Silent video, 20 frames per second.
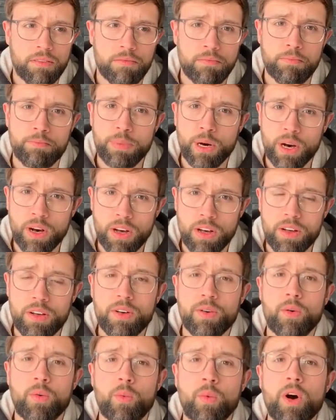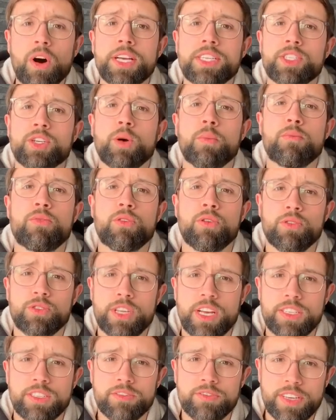but what is your
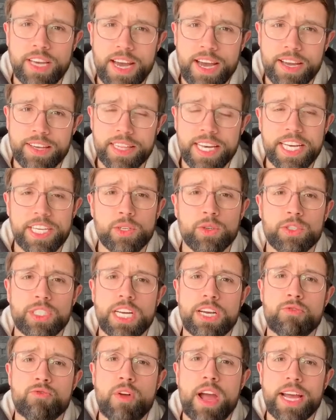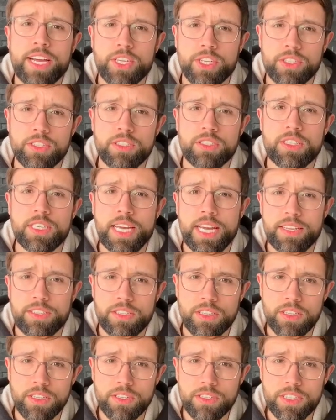process of getting there, your directions to get
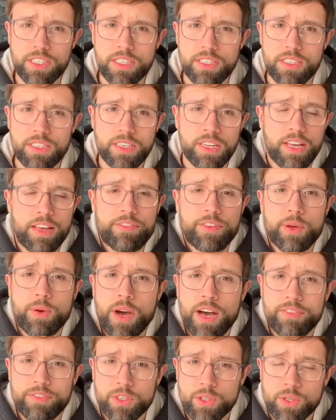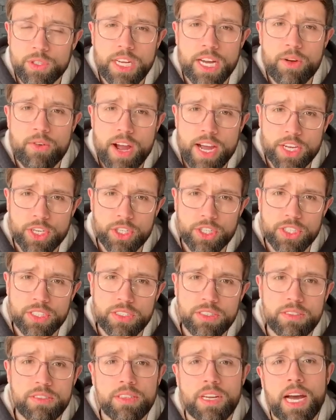to London? If you have no
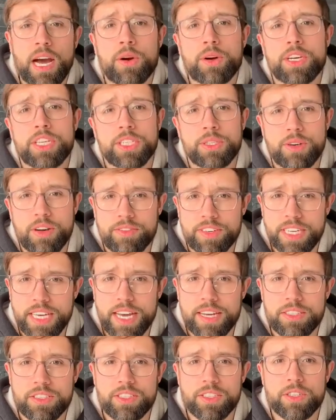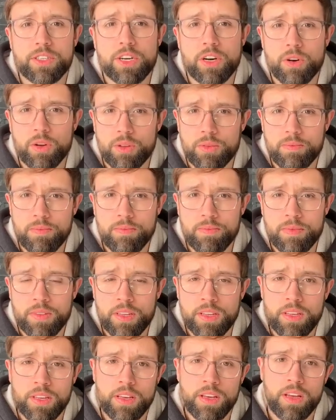direction, how can you ever get to your goal?
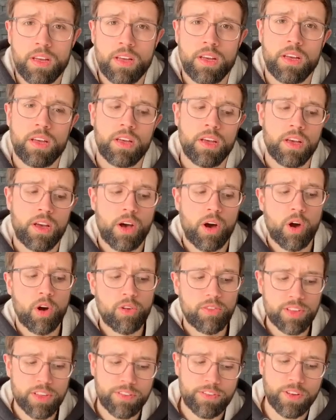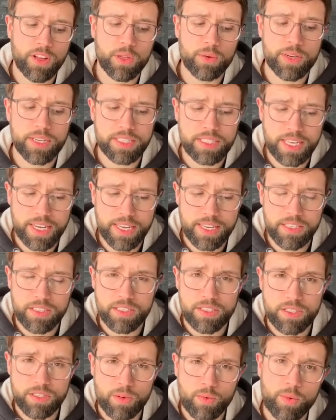Over the following
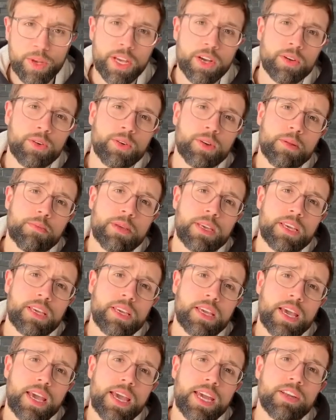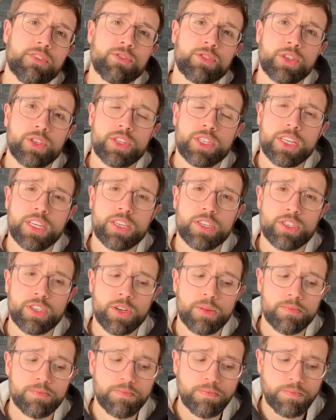days, we are going to be introducing some